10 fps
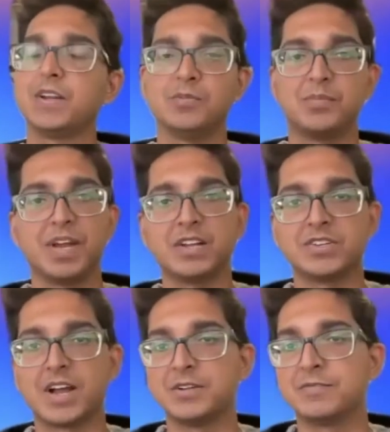pitch,
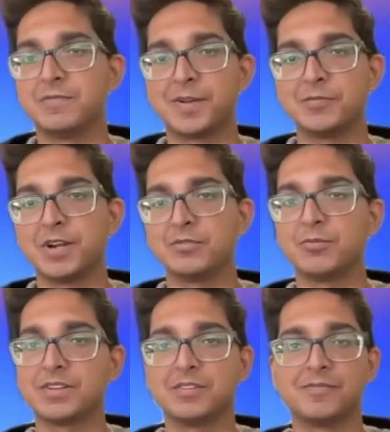how do you fundraise,
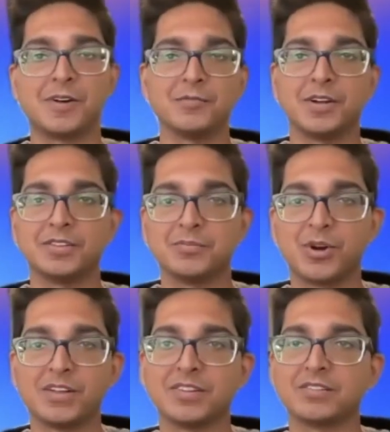what does the fundraising
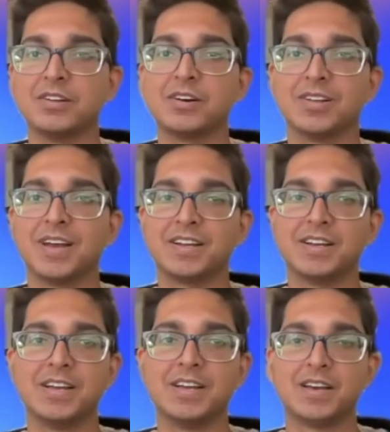process look like.
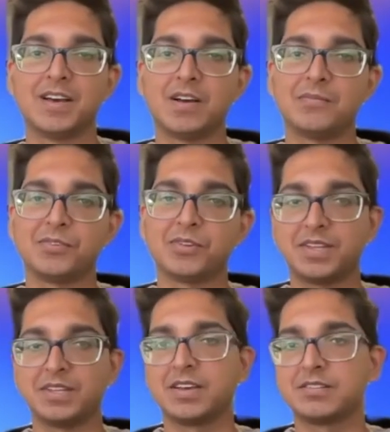So I
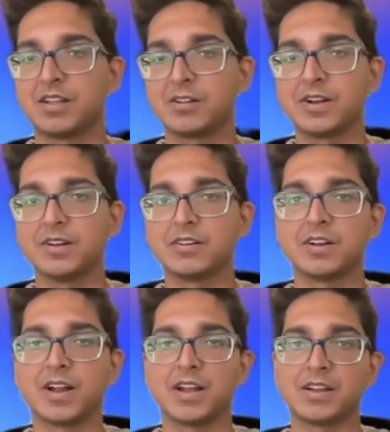think the
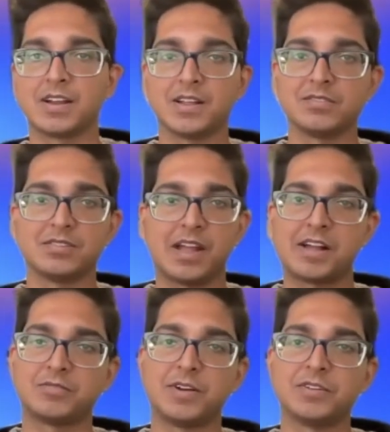accelerator and
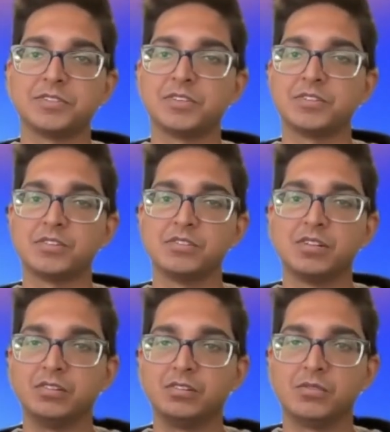Stacks Ventures
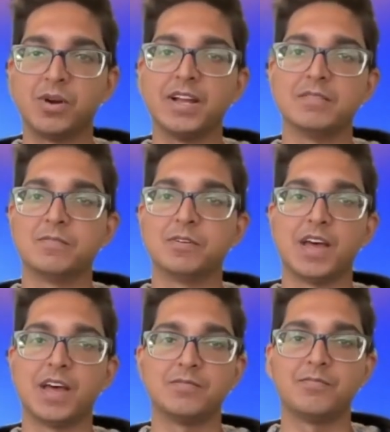is great for that,